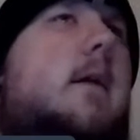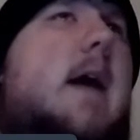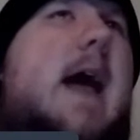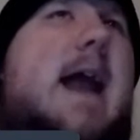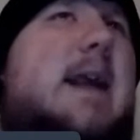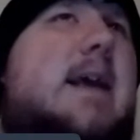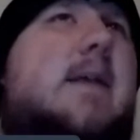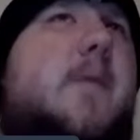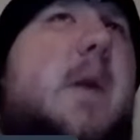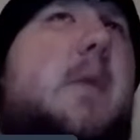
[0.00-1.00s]
adding in the
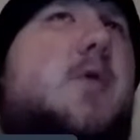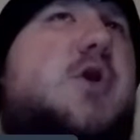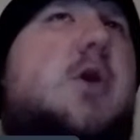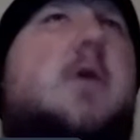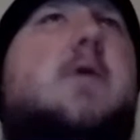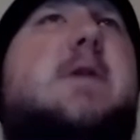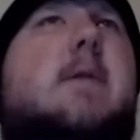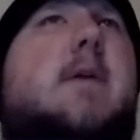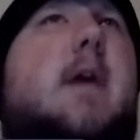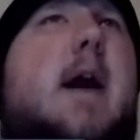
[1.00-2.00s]
fermentable sugars,
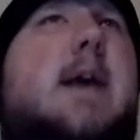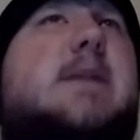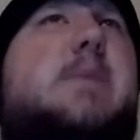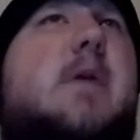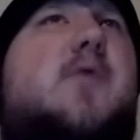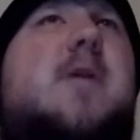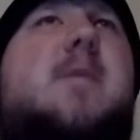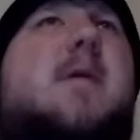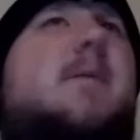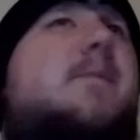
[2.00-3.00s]
giving it the ice beer
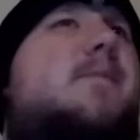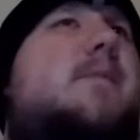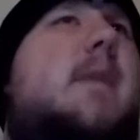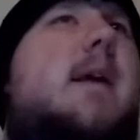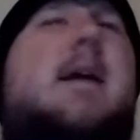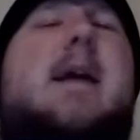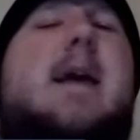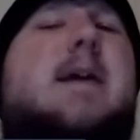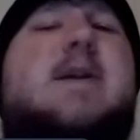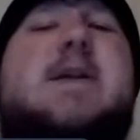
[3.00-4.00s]
treatment.
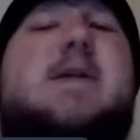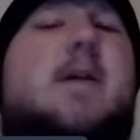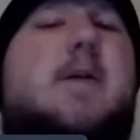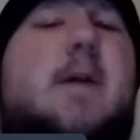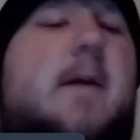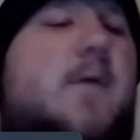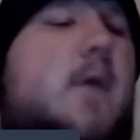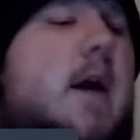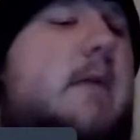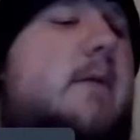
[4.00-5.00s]
It's just there's a
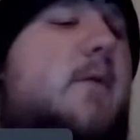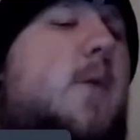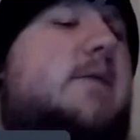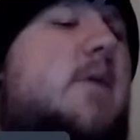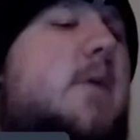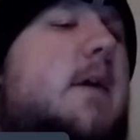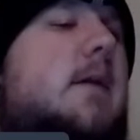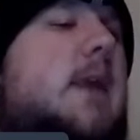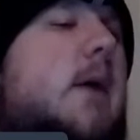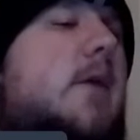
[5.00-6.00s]
variety of different ways of doing it.
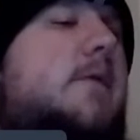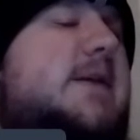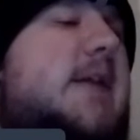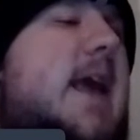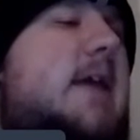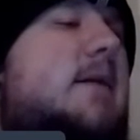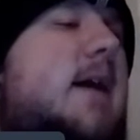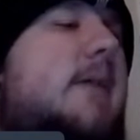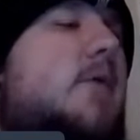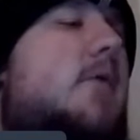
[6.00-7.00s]
Now on the state
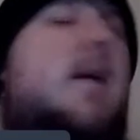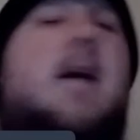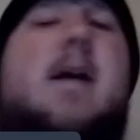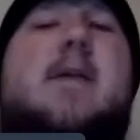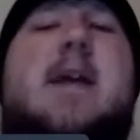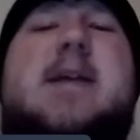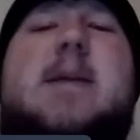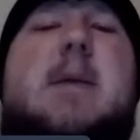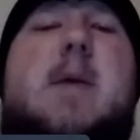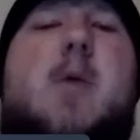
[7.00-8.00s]
level, that
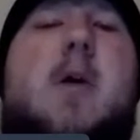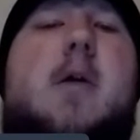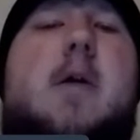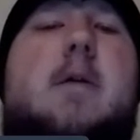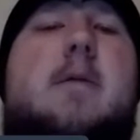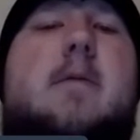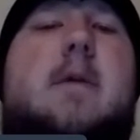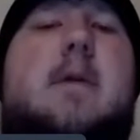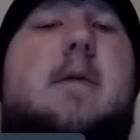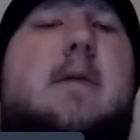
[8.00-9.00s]
seems to be where it
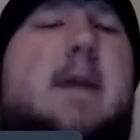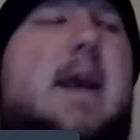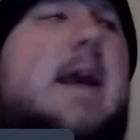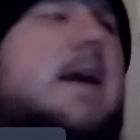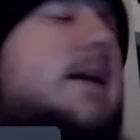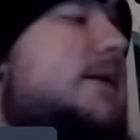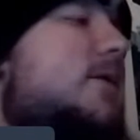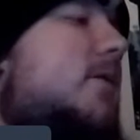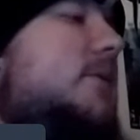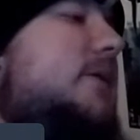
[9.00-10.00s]
is in
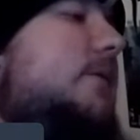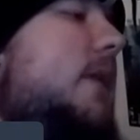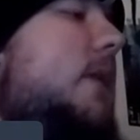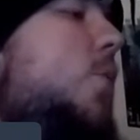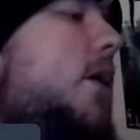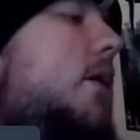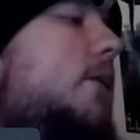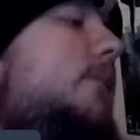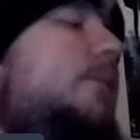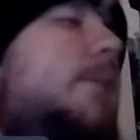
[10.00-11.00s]
terms of like where
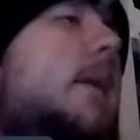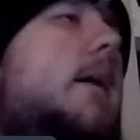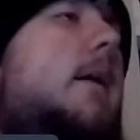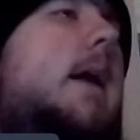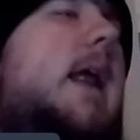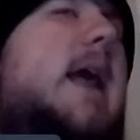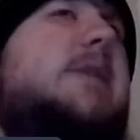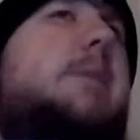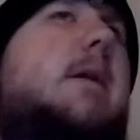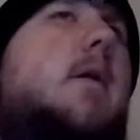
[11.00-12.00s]
it has
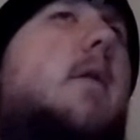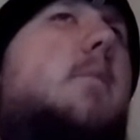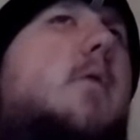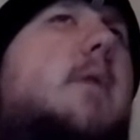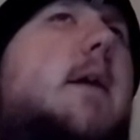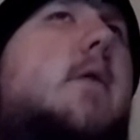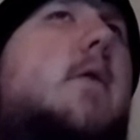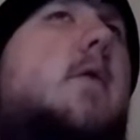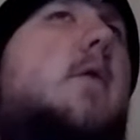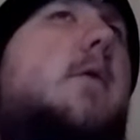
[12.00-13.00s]
to be called malt
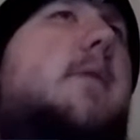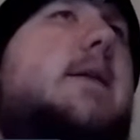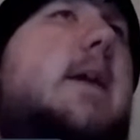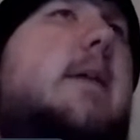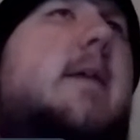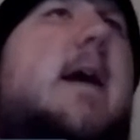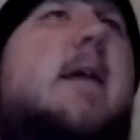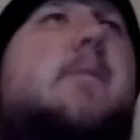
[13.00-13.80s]
liquor or things like that.